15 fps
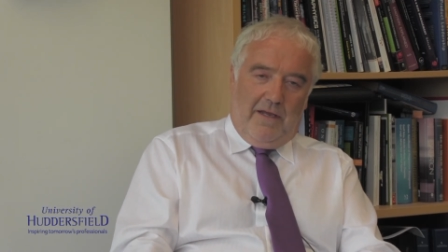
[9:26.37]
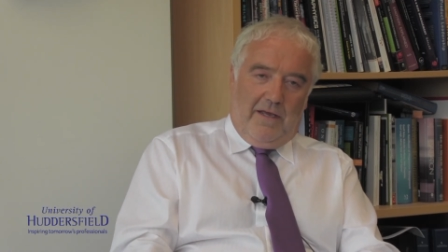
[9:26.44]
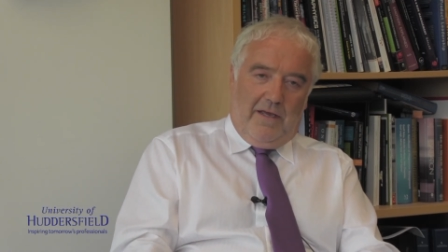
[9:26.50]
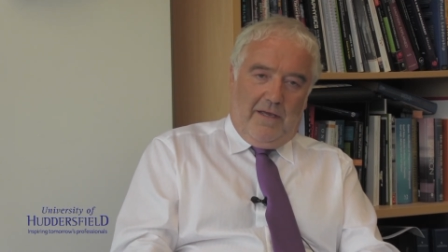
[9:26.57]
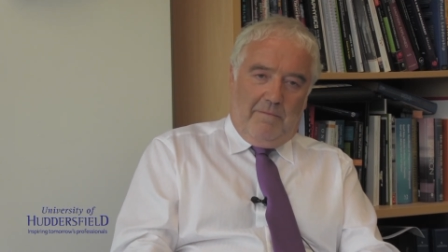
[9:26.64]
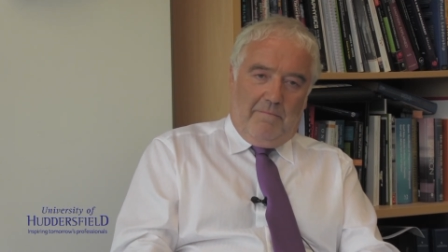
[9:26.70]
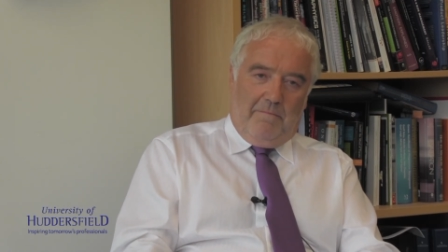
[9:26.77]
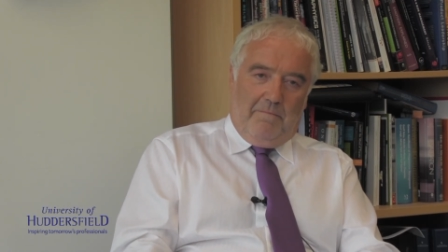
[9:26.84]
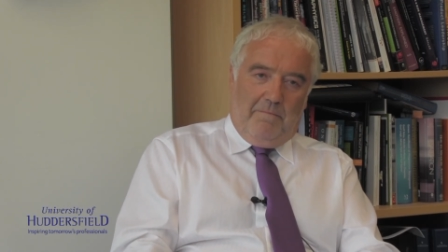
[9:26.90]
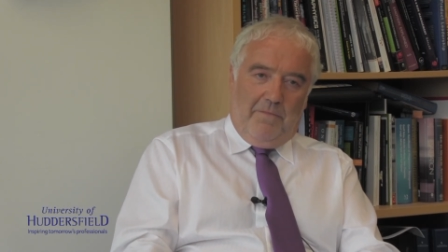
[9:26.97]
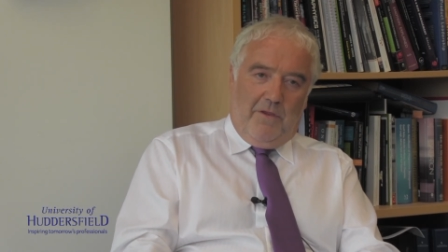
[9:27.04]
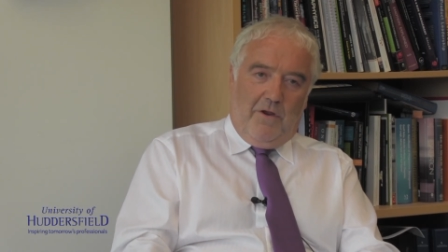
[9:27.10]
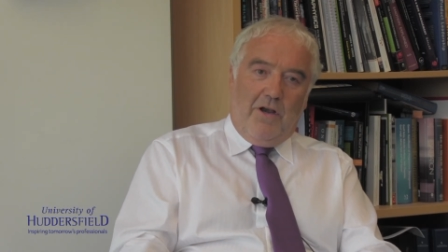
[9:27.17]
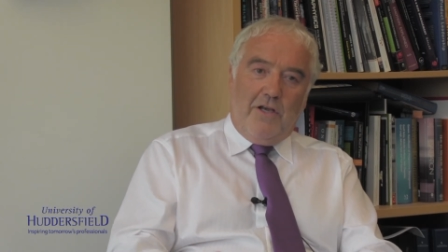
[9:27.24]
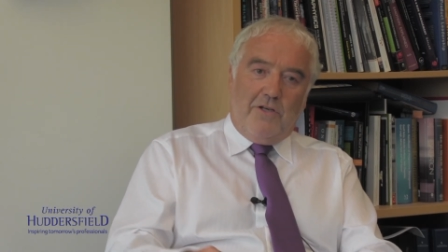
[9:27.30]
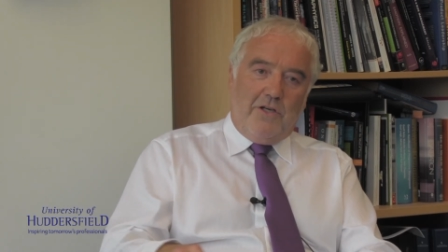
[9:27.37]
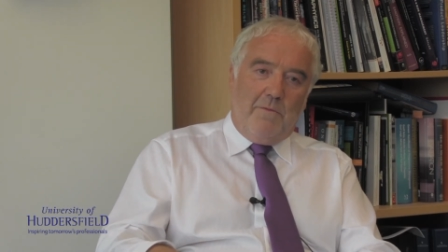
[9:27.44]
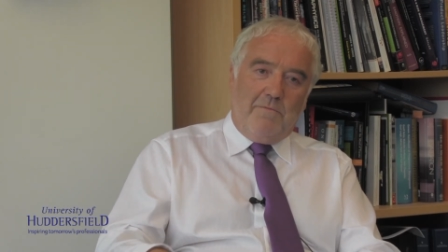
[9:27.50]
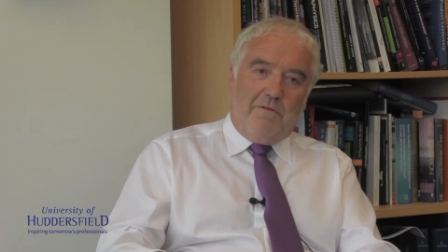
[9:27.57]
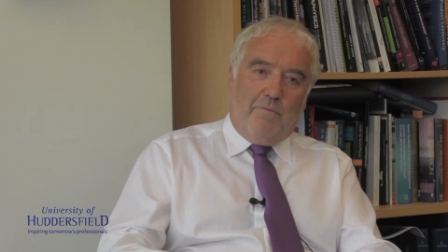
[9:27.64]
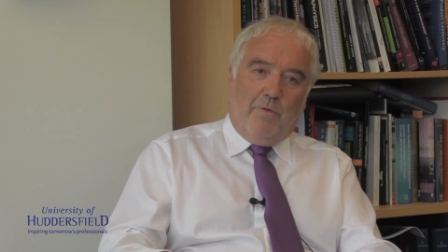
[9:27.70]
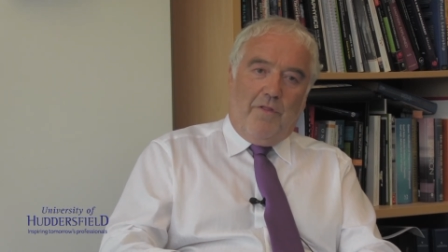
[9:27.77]
Not in
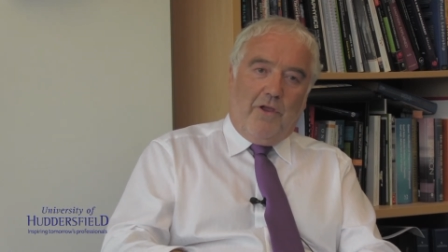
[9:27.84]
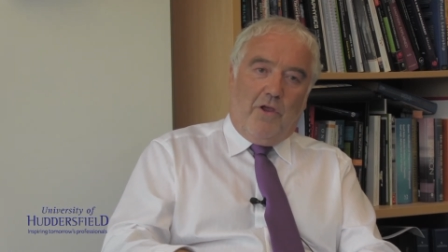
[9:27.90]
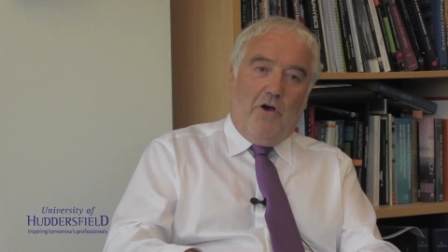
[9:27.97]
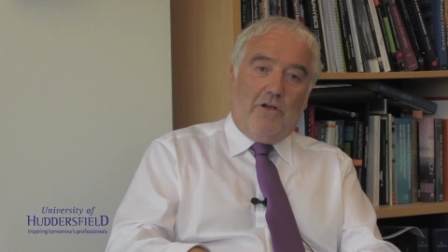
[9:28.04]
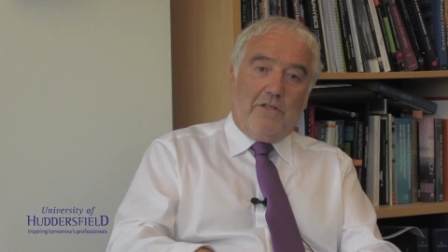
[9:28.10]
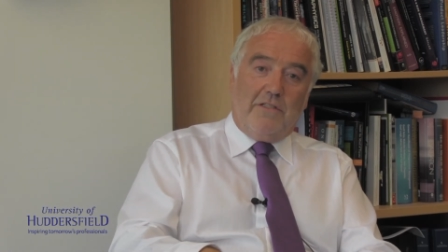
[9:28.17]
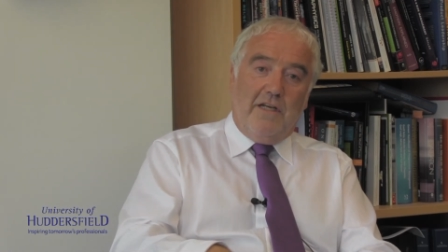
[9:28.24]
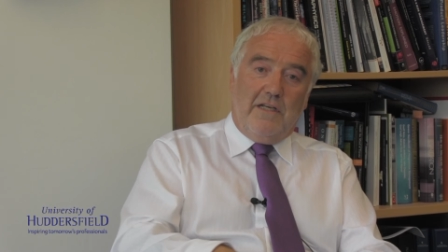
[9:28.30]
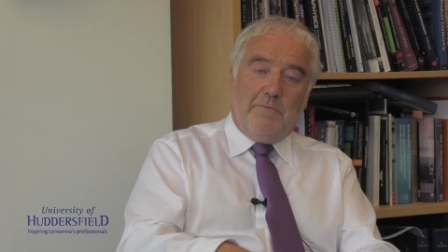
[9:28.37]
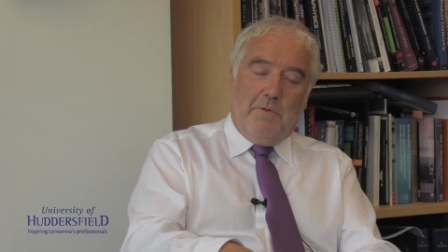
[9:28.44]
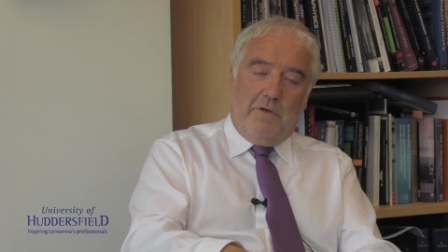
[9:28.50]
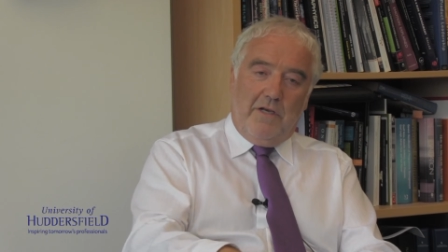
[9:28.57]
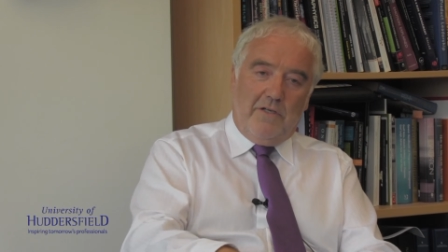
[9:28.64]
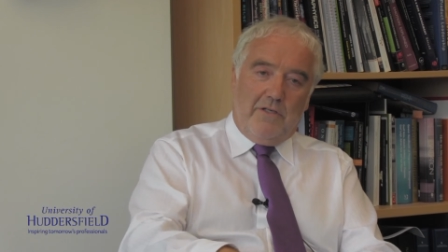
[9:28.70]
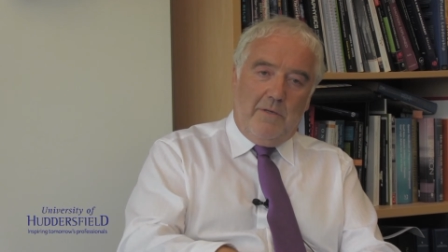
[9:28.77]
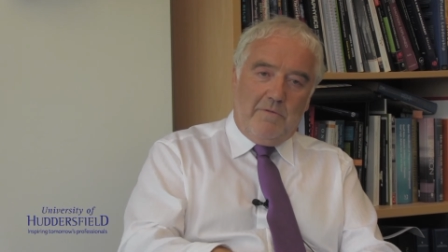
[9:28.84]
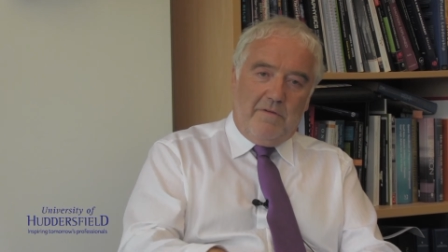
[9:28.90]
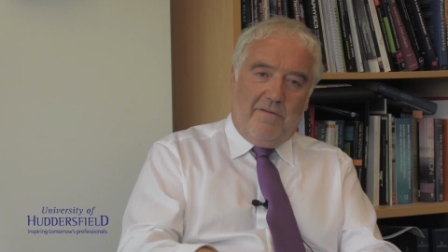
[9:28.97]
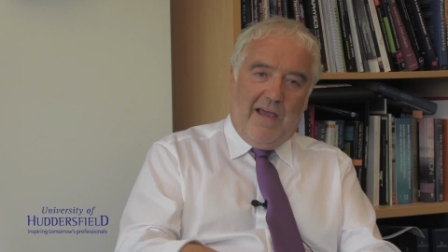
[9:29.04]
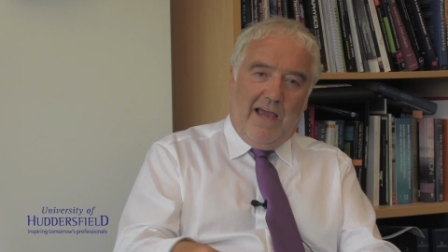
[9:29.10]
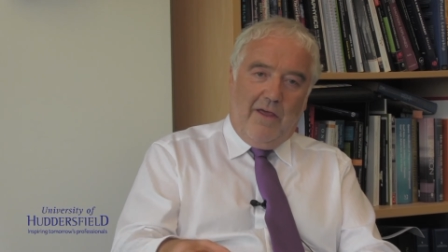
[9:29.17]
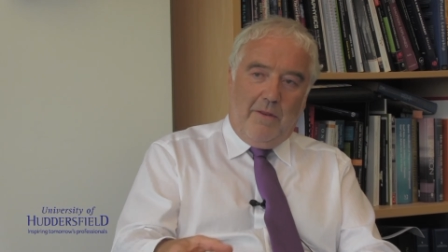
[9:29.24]
terms of what the cost is, but in terms
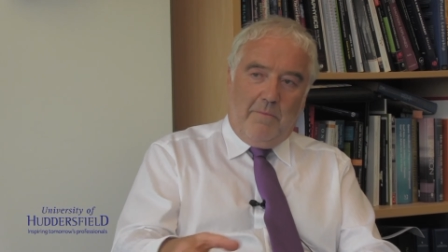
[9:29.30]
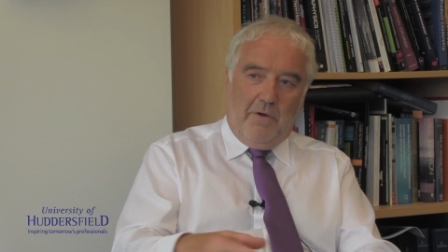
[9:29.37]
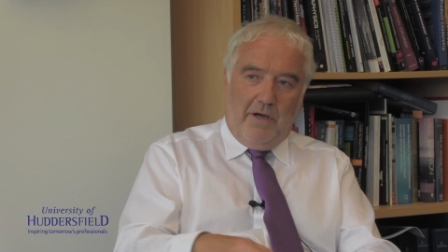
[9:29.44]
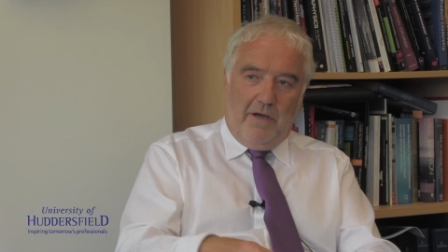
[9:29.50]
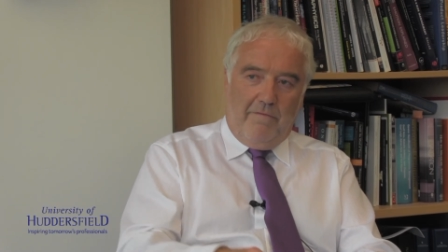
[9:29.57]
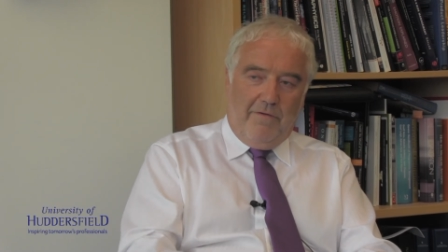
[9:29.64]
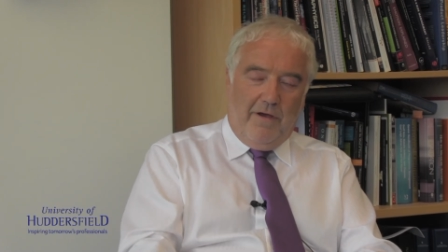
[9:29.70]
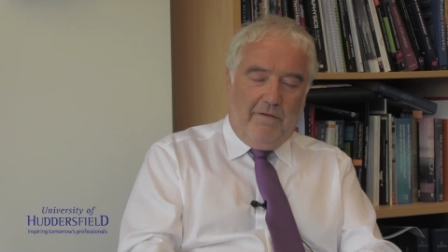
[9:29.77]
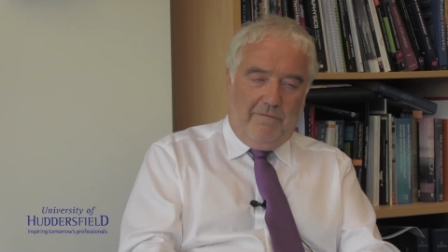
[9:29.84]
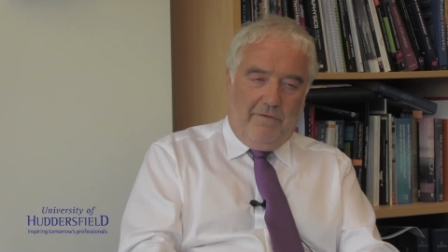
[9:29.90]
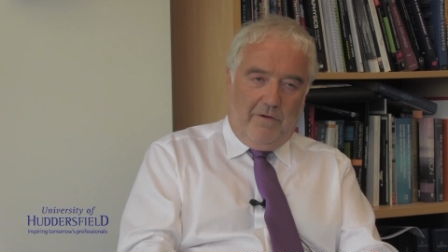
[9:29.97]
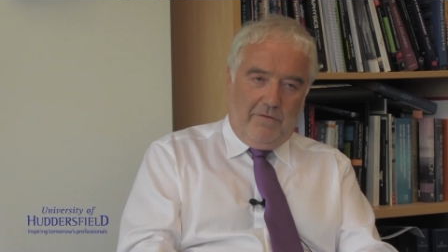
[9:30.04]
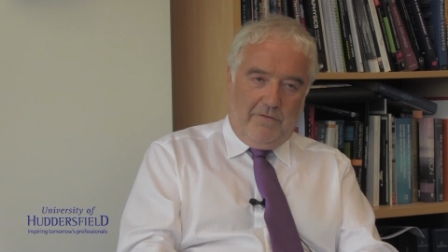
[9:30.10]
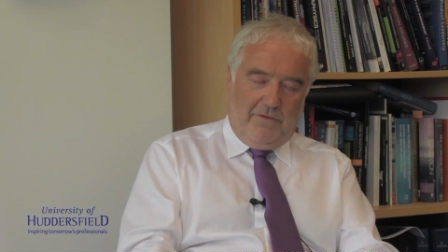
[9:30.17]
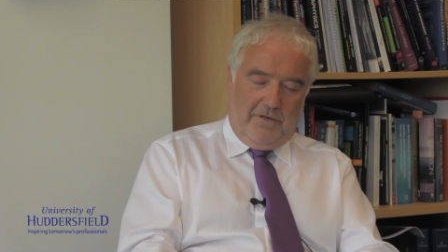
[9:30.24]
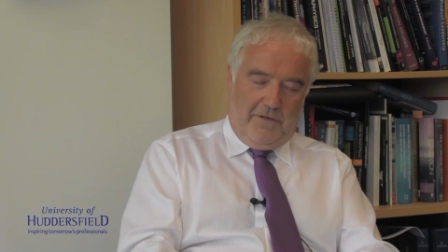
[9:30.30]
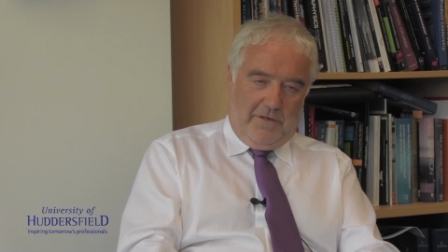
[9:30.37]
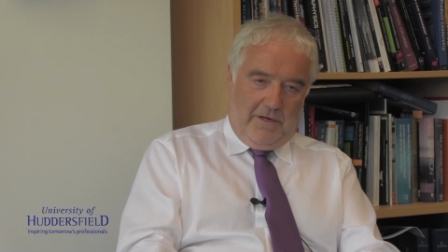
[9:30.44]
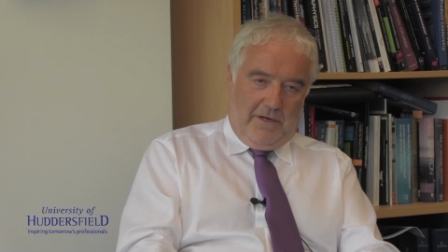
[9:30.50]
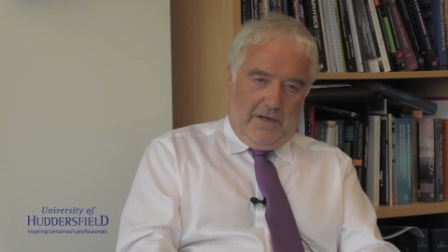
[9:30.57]
of how the money, in fact, flows through.